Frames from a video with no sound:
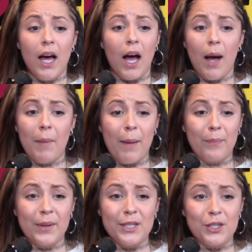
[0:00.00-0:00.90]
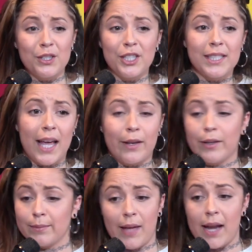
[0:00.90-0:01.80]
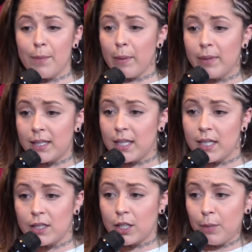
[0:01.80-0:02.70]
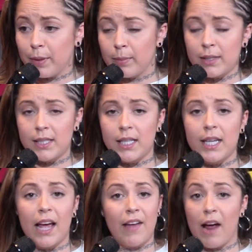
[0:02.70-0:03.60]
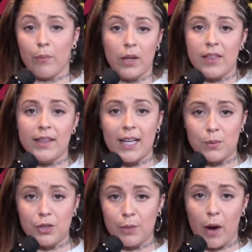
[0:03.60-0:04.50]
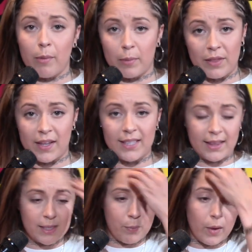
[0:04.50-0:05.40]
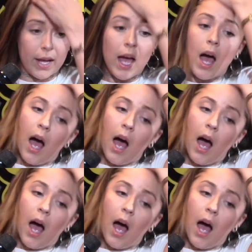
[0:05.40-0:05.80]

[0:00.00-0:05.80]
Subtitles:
I'm pretty sure she's like, any publicity is good publicity. I really think that's what she probably thinks at this point.